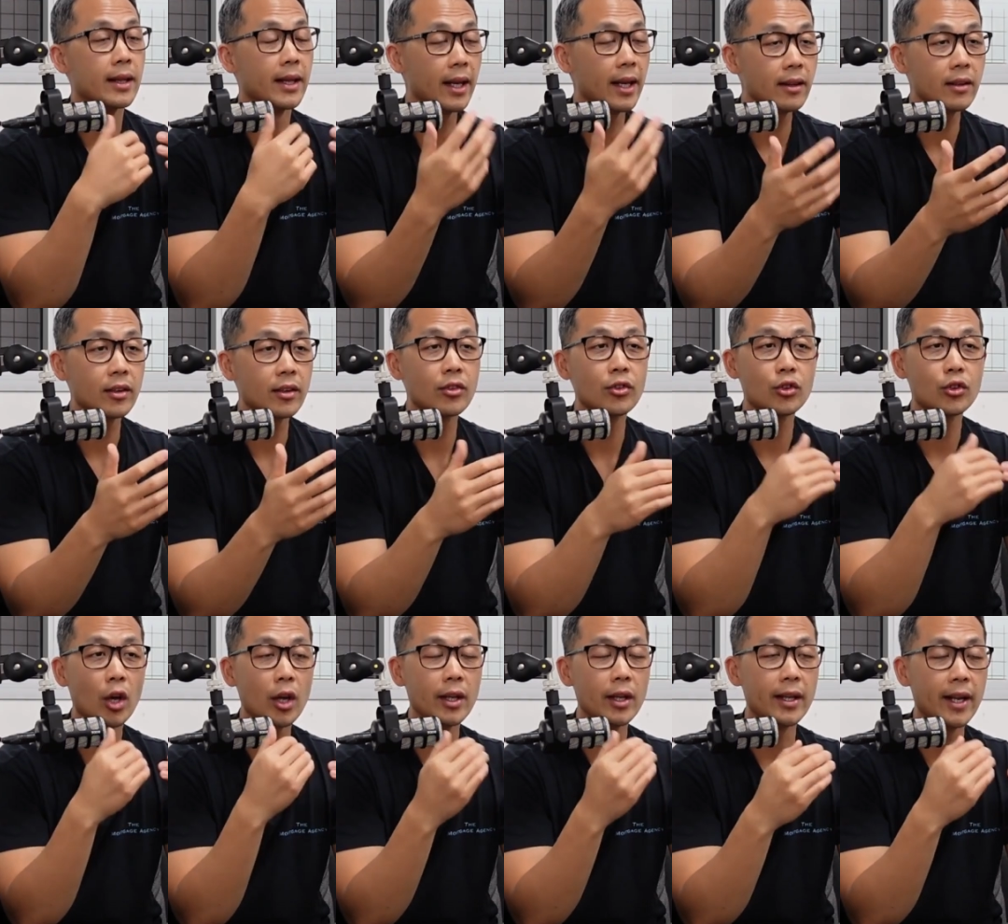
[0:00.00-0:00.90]
Lenders
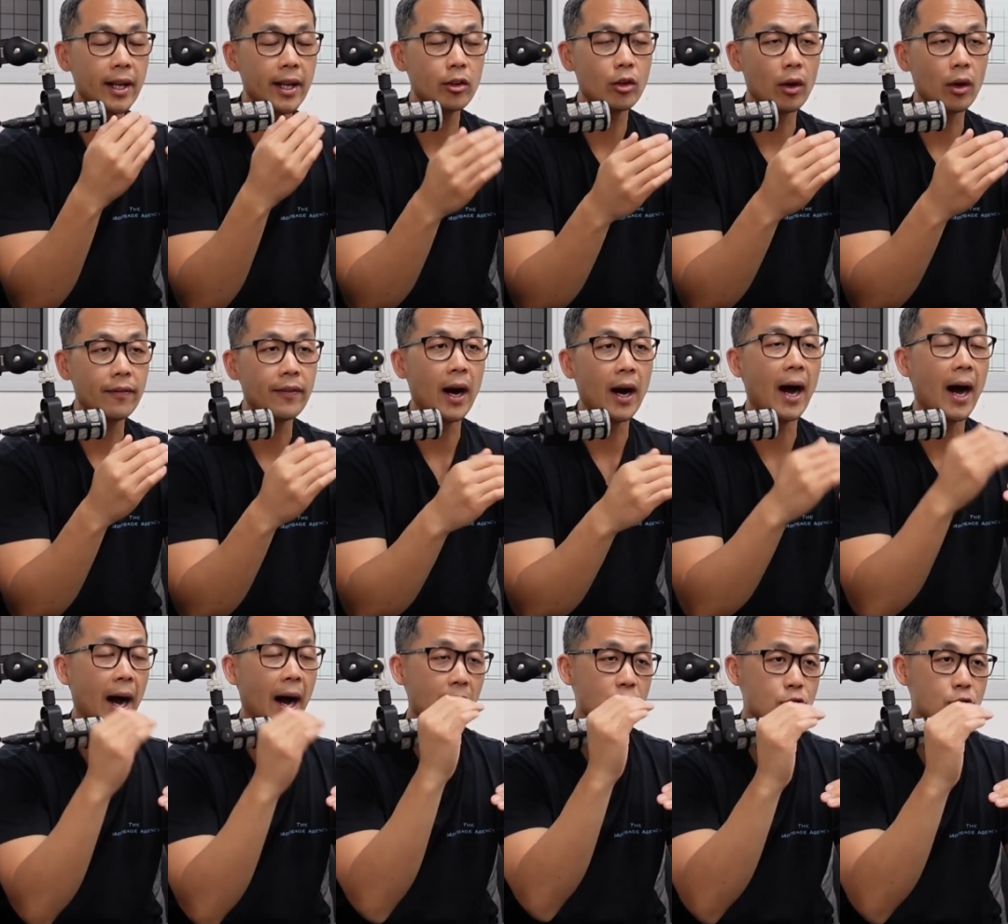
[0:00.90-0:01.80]
don't lend off
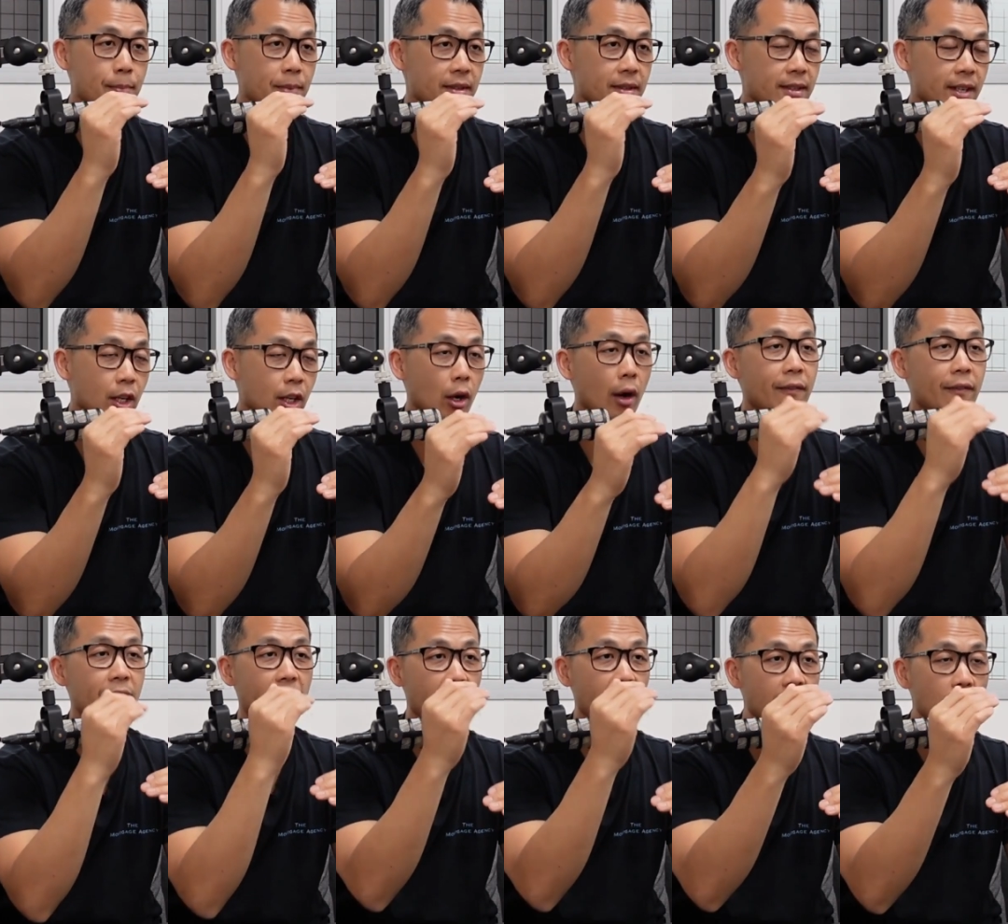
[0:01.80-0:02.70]
100%
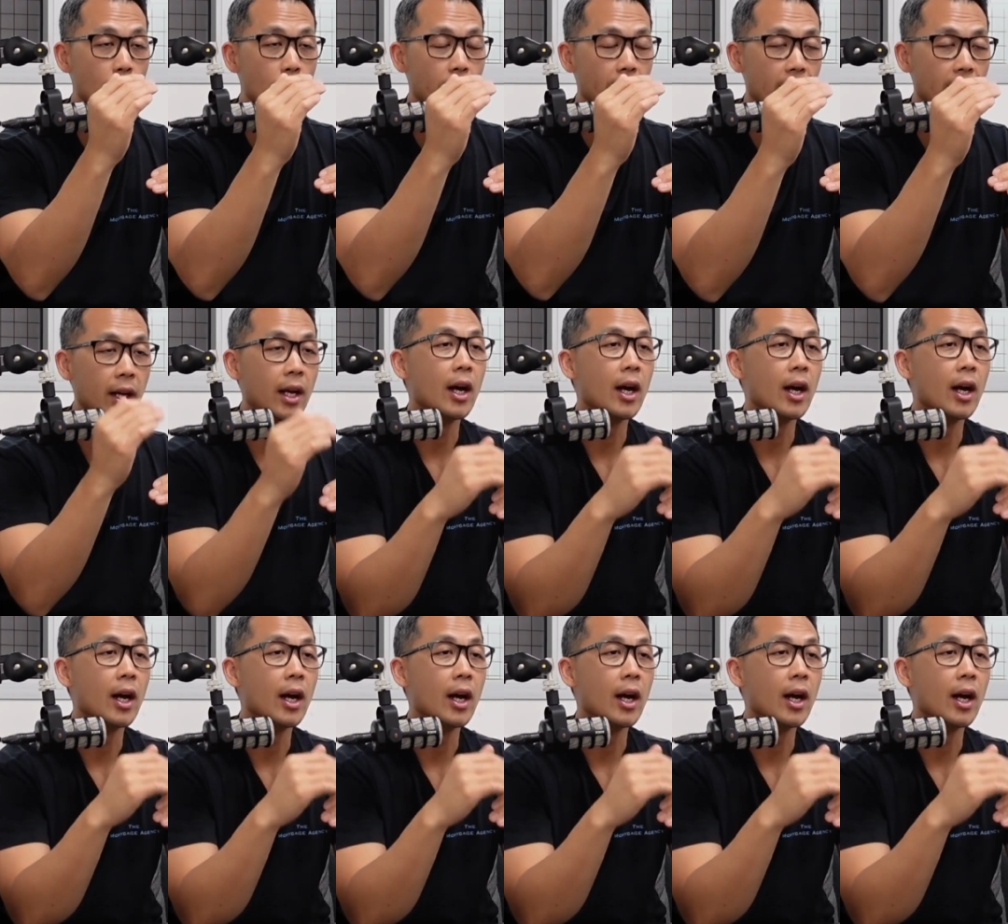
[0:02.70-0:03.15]
of the equity.